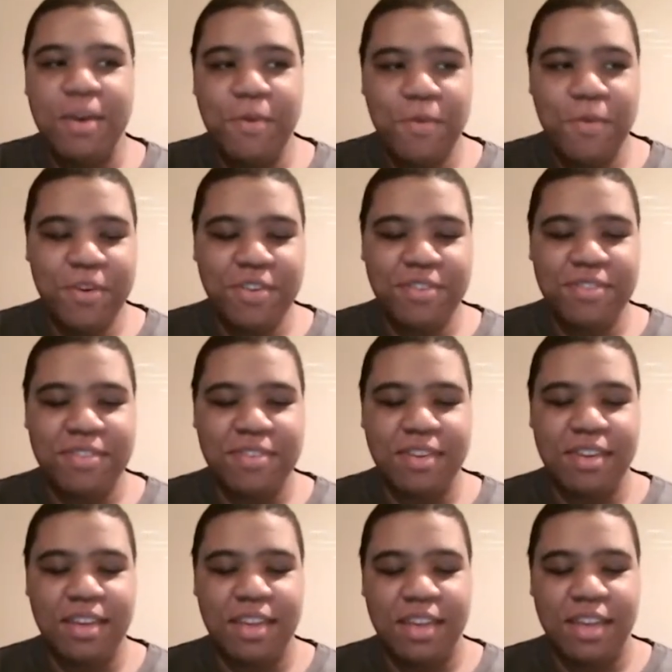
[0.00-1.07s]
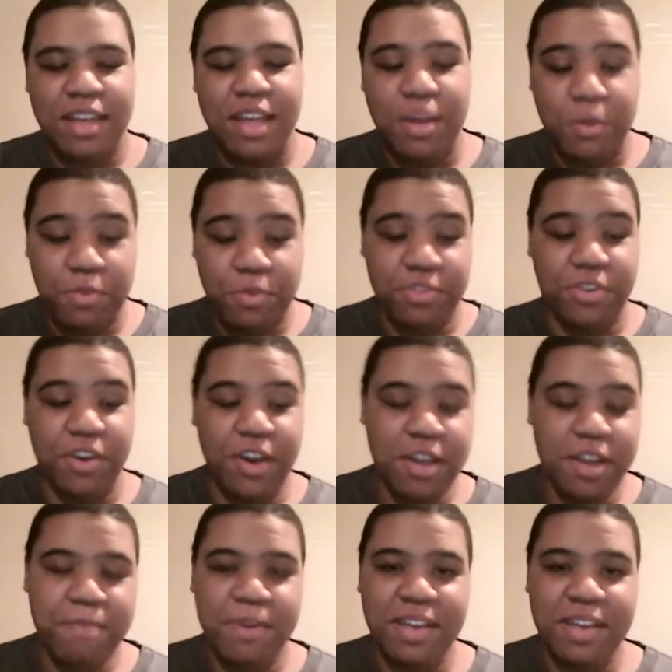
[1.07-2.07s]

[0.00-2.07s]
was good,